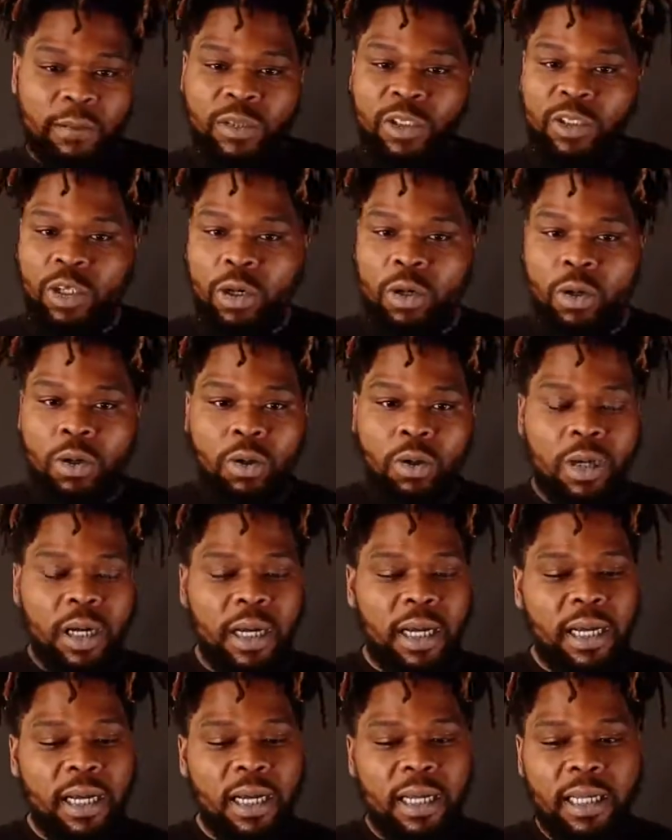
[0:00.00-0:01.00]
So
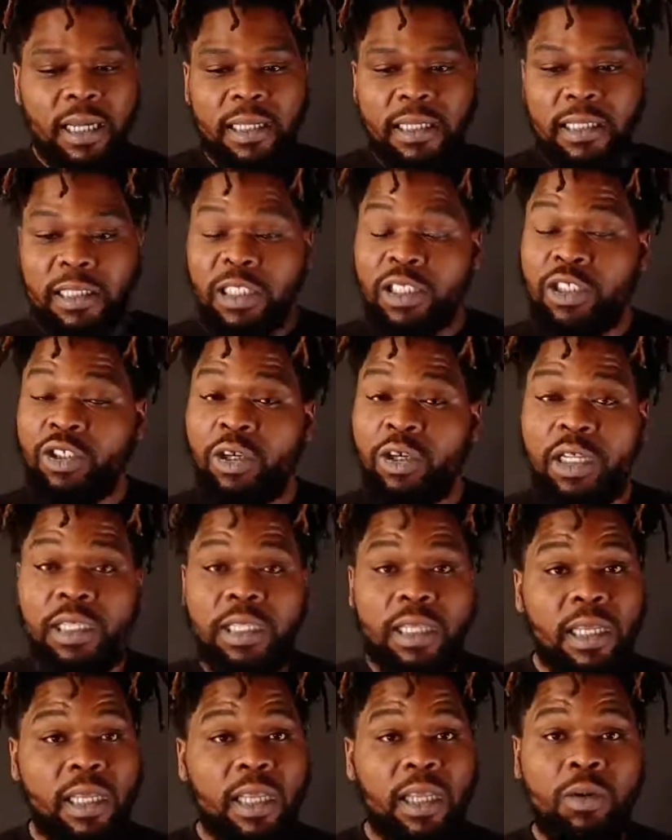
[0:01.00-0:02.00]
I just
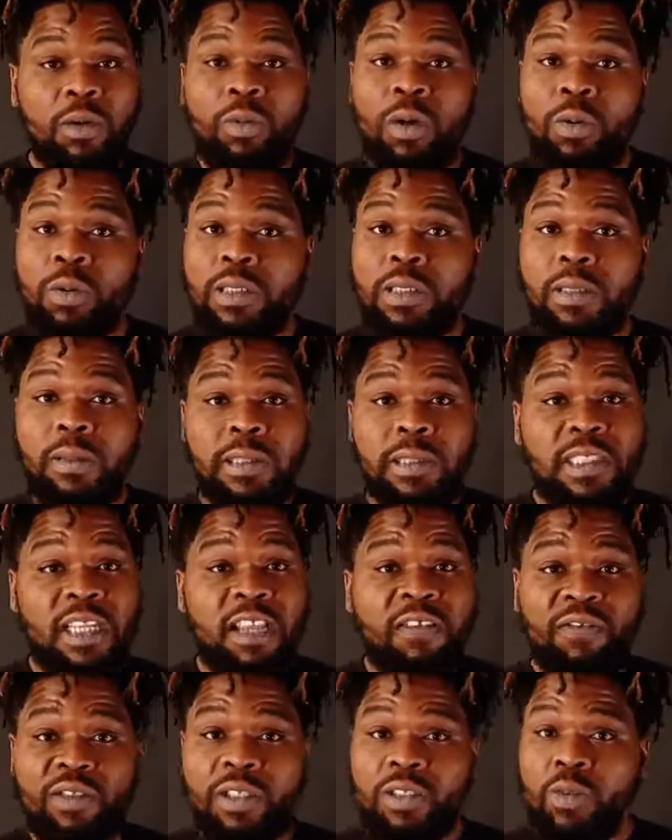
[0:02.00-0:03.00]
started thinking, what was the
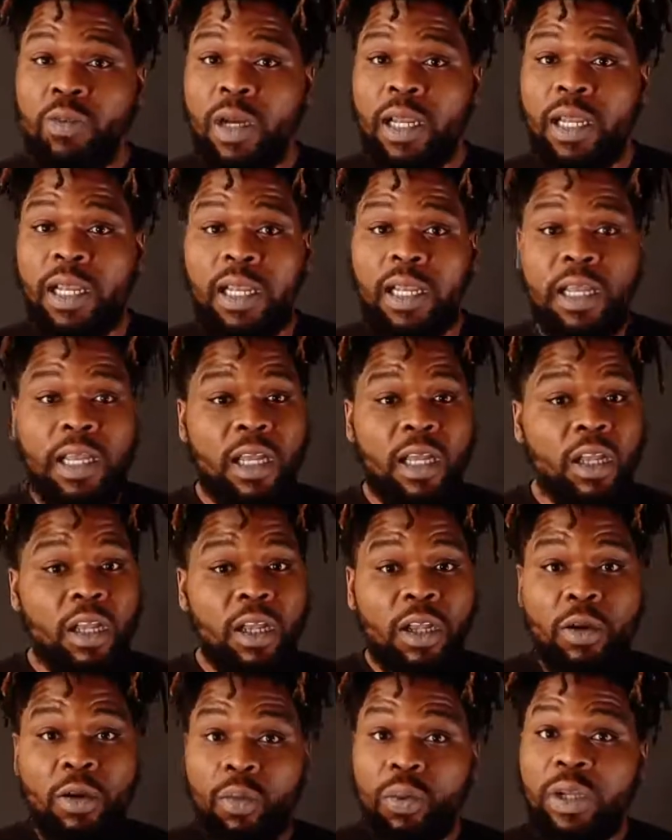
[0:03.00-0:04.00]
safest way
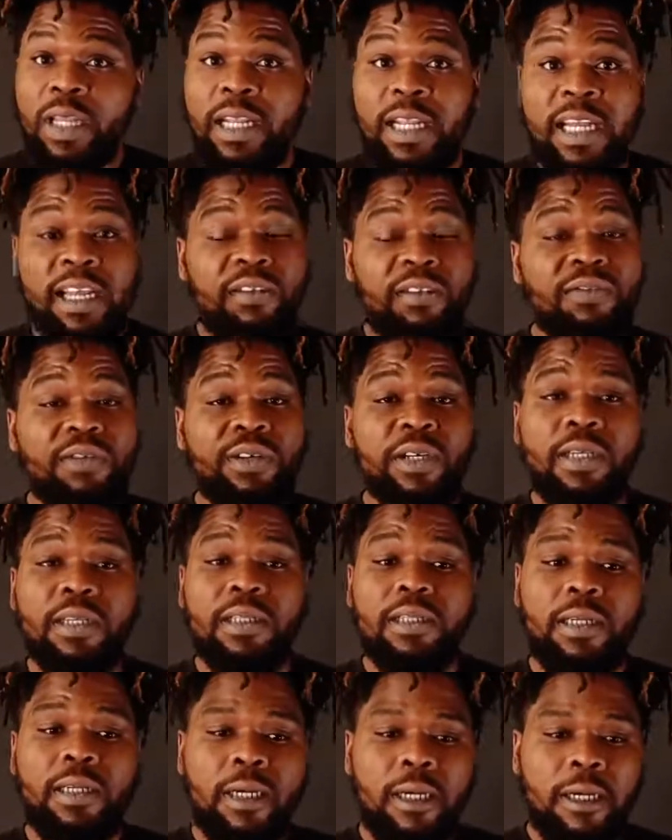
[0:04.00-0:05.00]
we can have
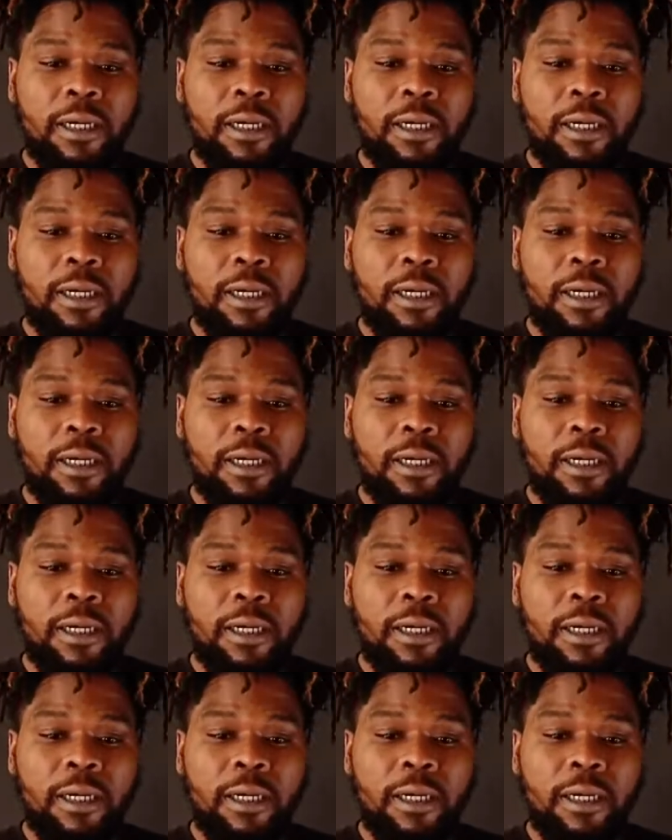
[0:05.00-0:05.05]
fun?